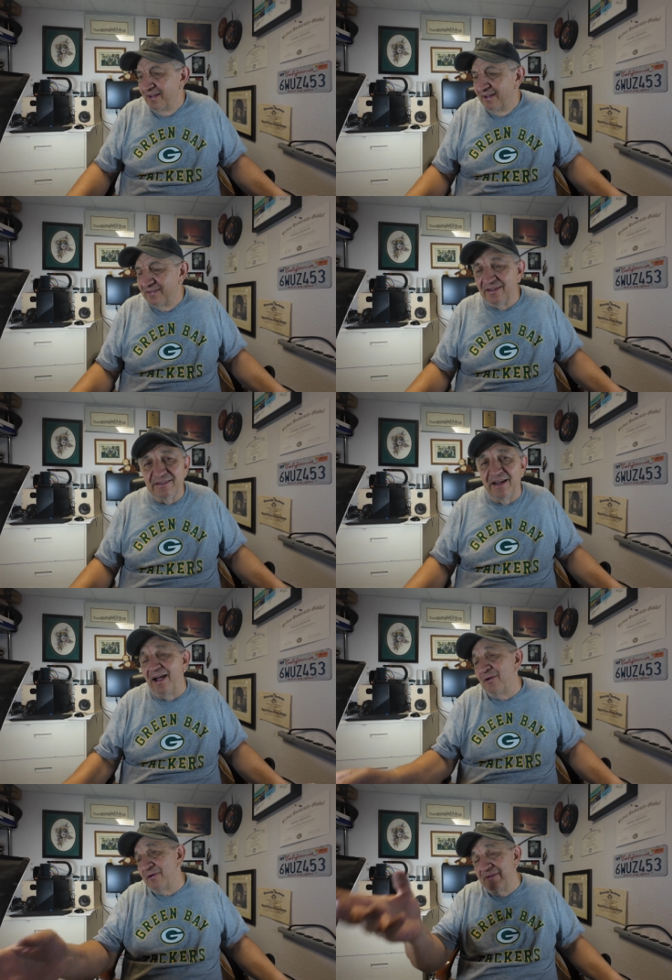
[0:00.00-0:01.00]
It's like that.
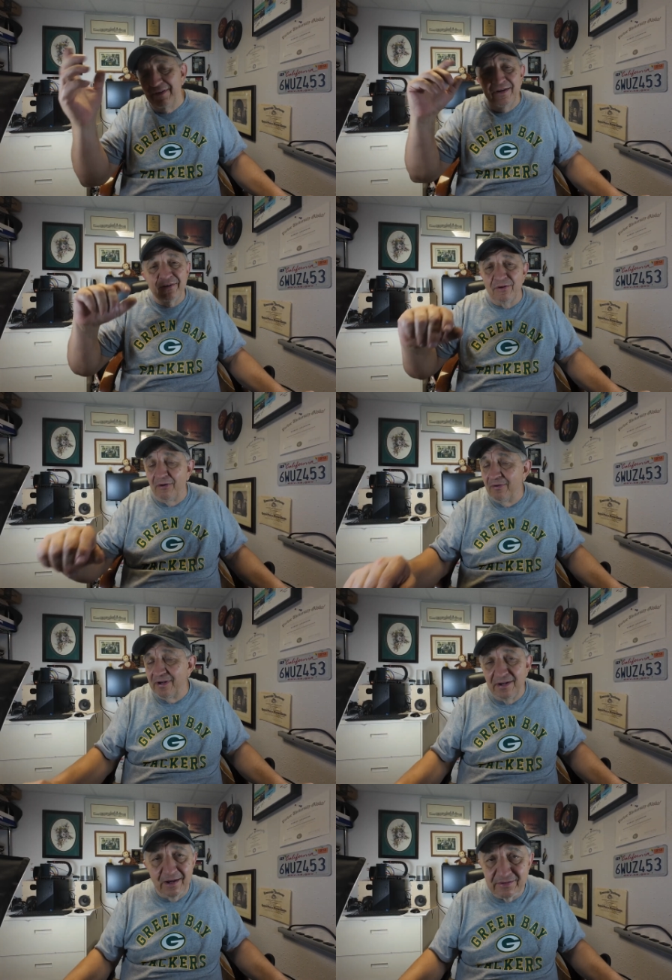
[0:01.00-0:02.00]
I don't even need to grow
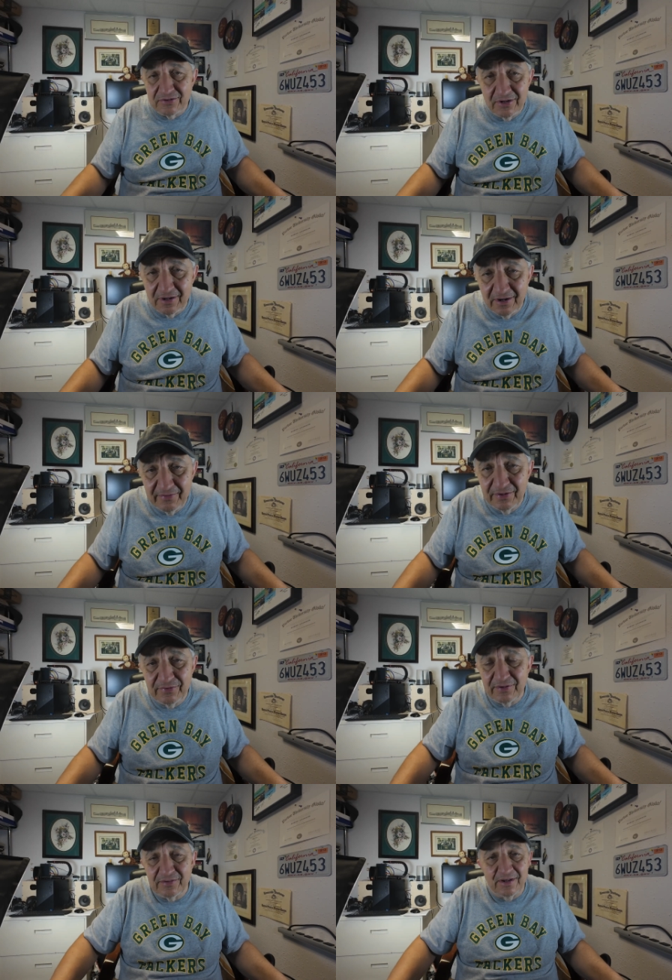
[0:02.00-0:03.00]
any next year. I mean, and
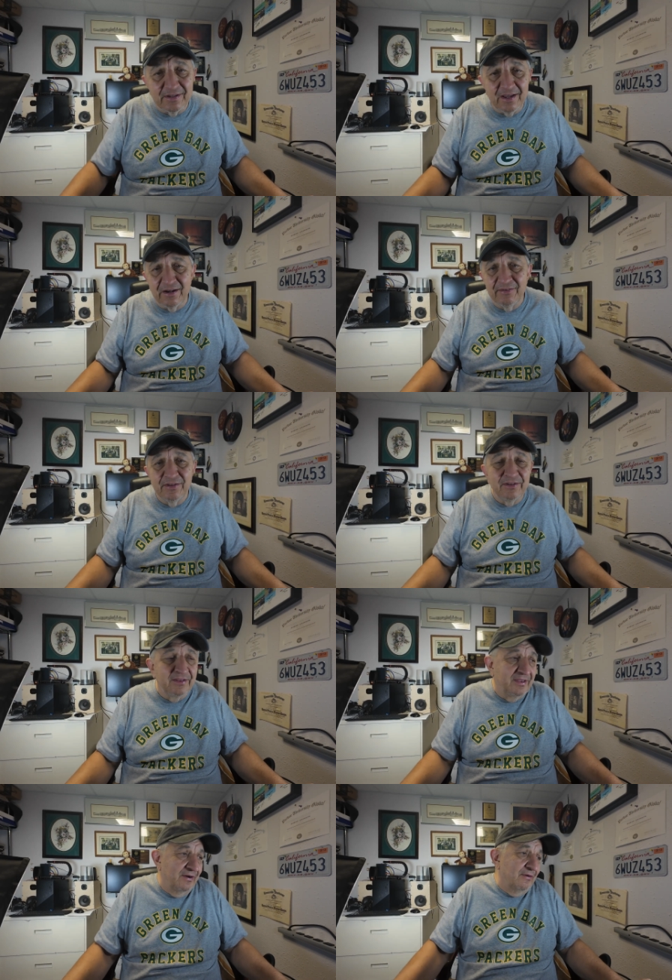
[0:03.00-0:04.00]
things like that. I
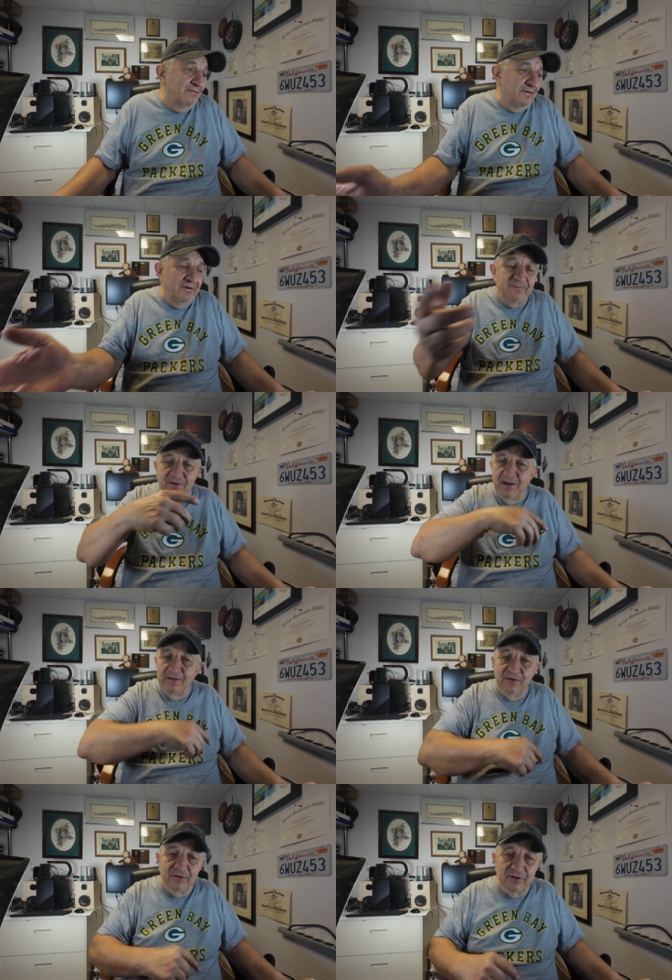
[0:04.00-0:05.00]
mean, they're
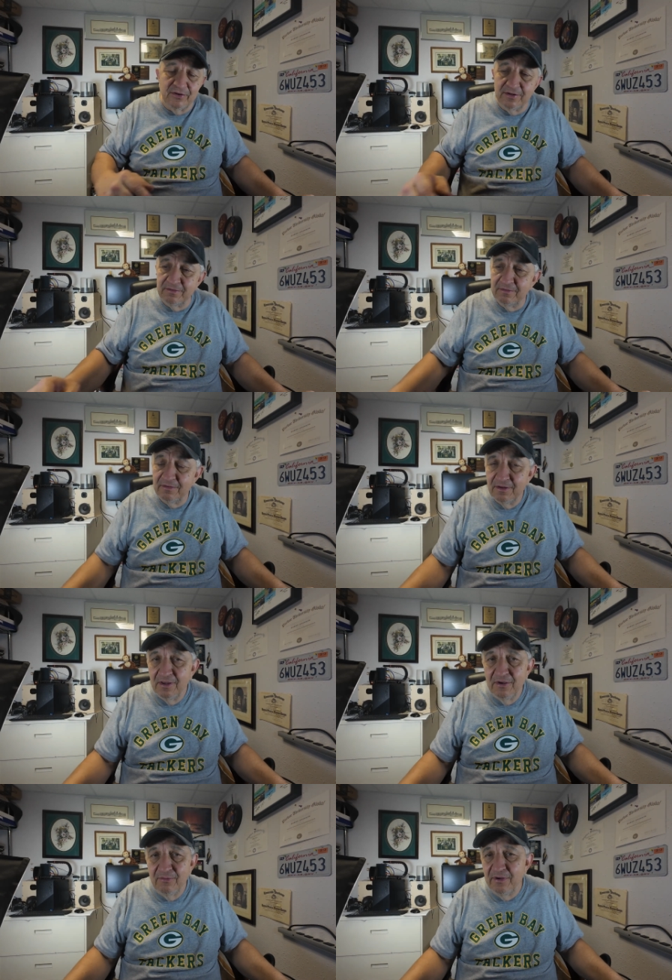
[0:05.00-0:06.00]
fine. They're good.
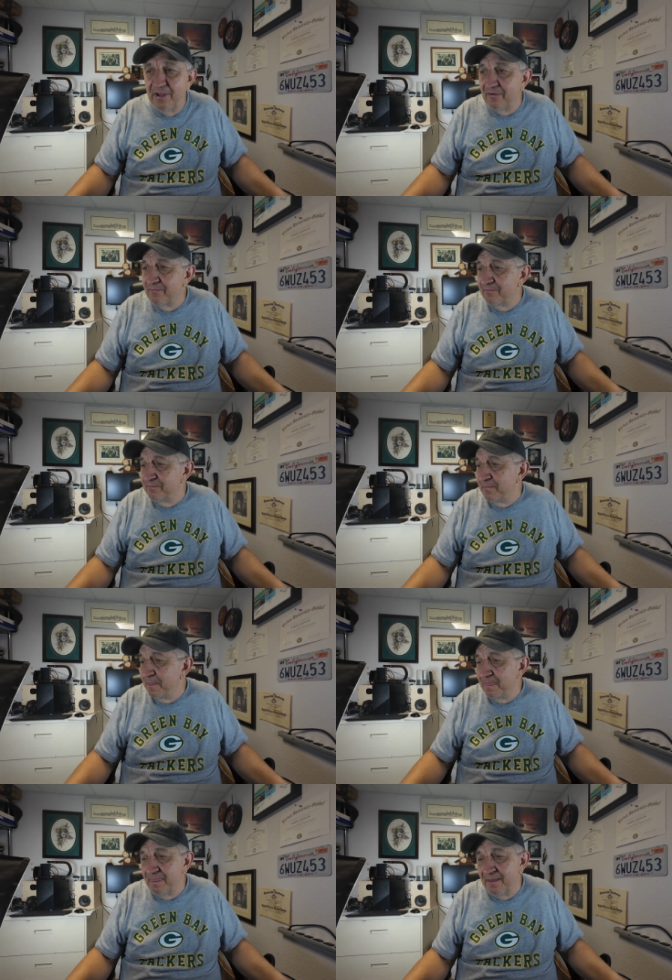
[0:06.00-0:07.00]
We have.
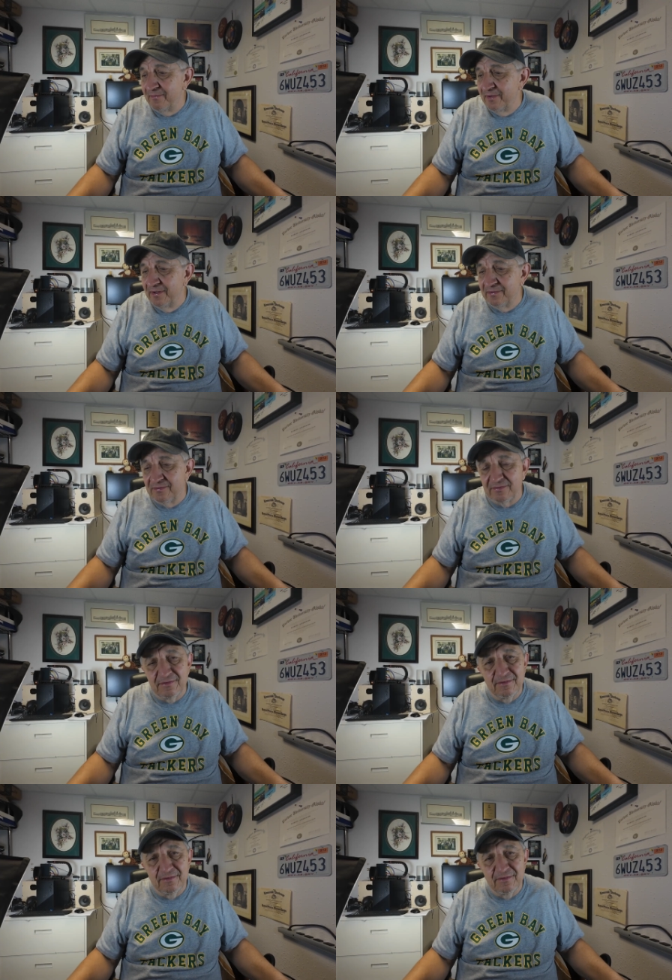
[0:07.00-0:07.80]
I mean, it's.